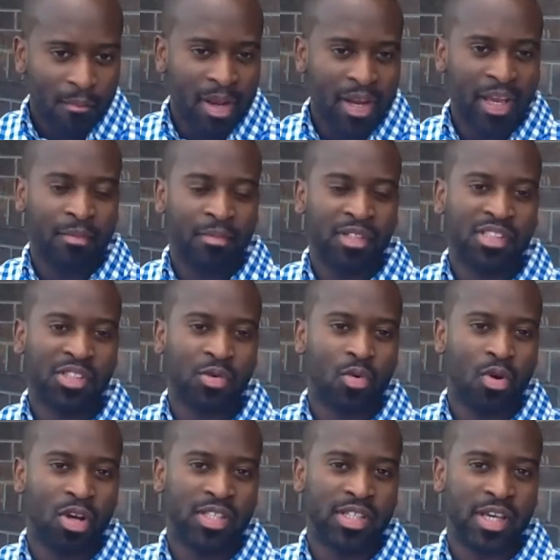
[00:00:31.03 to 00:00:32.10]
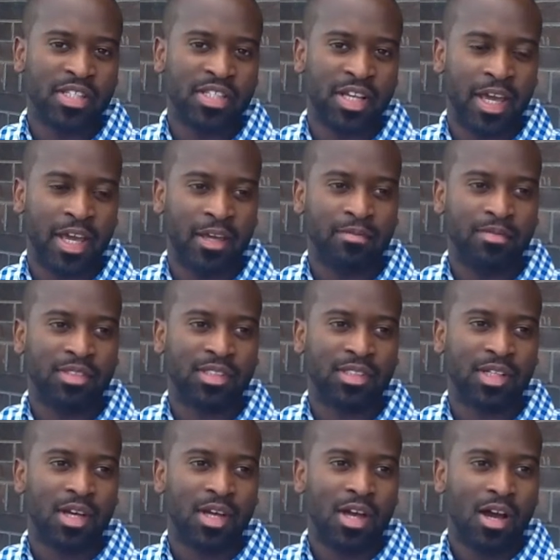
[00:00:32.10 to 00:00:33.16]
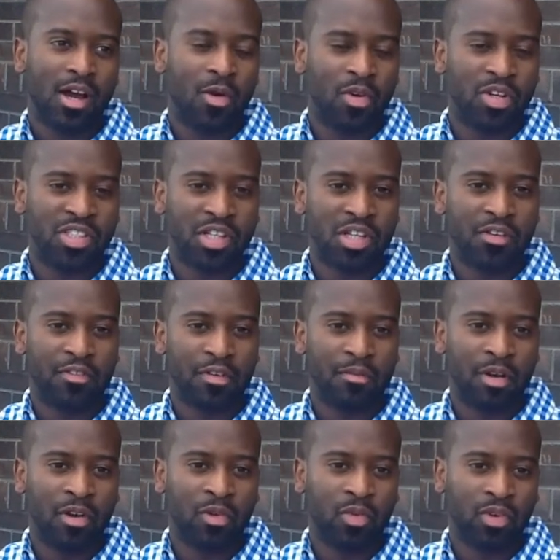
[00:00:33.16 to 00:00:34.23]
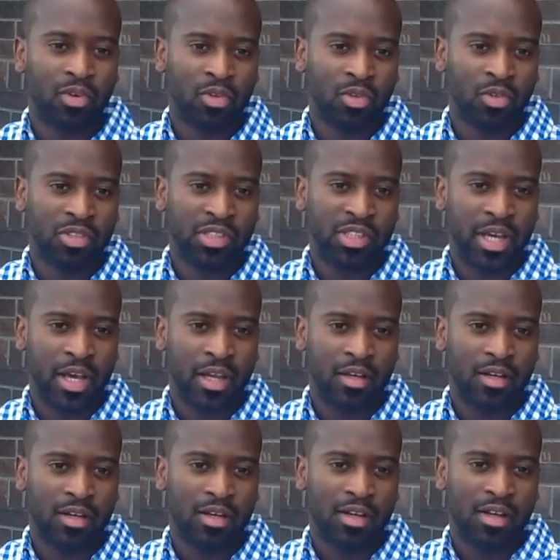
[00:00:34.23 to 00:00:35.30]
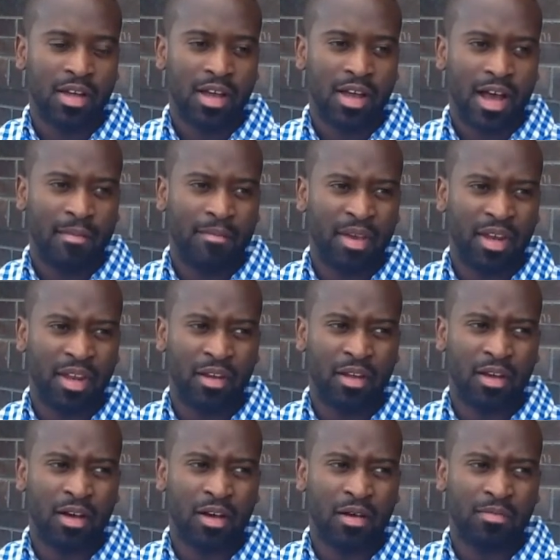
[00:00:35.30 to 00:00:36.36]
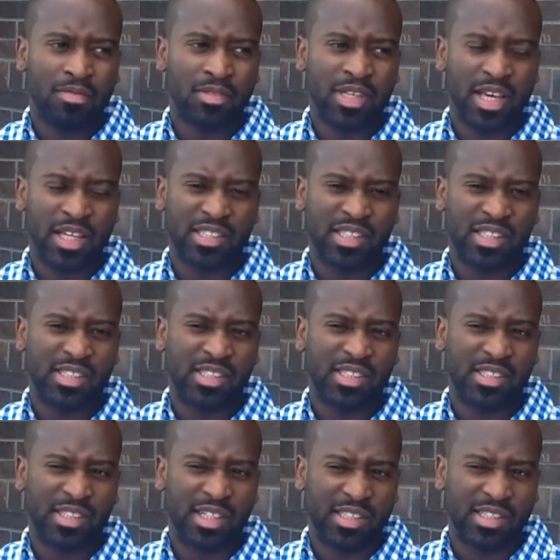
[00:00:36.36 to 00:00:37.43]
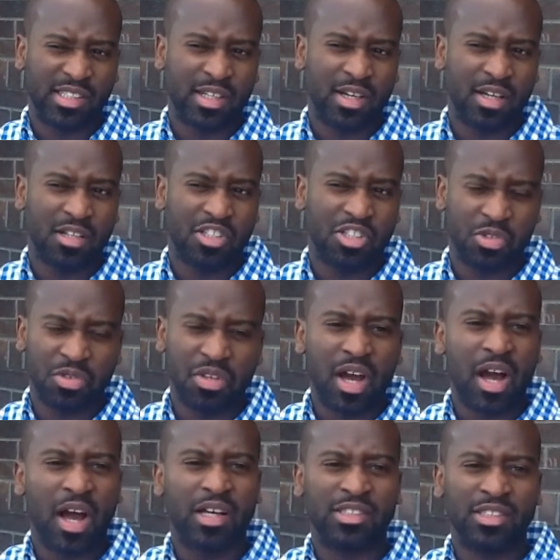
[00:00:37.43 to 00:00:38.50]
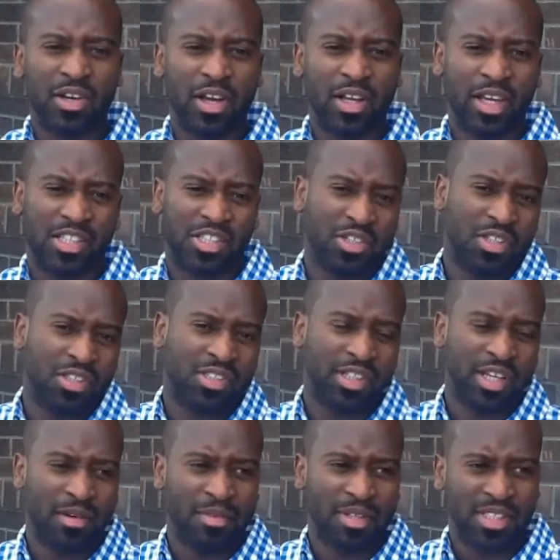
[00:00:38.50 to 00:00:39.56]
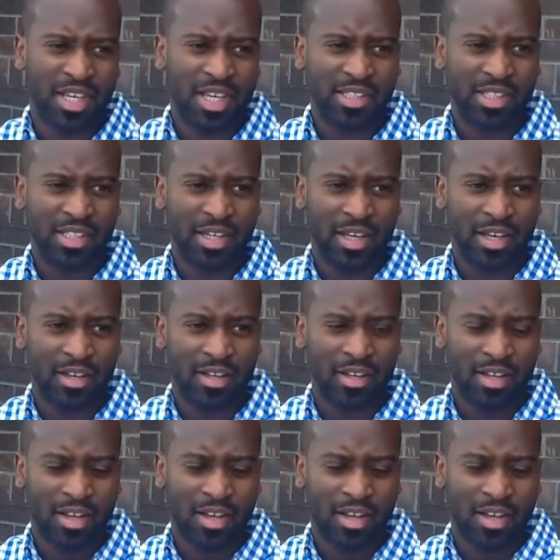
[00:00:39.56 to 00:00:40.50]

My name is Ywante James, originally from Monroe, Louisiana. I've been in Texas since junior high, so I guess you can say I'm a Texan now.